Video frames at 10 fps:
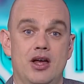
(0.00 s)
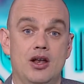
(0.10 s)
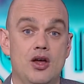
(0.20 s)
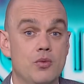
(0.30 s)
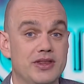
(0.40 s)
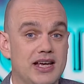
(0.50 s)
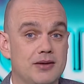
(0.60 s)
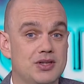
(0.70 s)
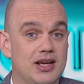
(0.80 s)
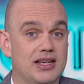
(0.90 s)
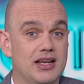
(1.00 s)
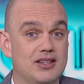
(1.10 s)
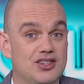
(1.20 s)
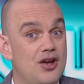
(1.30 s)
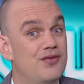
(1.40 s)
along with the uptight
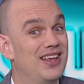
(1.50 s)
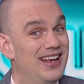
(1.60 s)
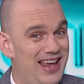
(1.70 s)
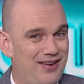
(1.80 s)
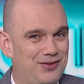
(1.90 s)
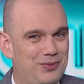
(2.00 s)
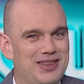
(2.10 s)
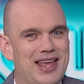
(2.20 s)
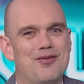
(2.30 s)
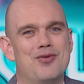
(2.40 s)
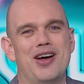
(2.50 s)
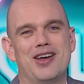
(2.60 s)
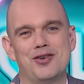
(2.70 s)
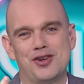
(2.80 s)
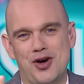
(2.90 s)
cunts of the left with their
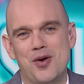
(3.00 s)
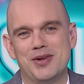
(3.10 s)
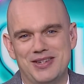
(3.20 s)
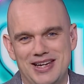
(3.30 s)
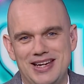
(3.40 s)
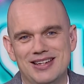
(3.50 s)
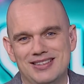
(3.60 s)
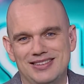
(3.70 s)
right on comedy,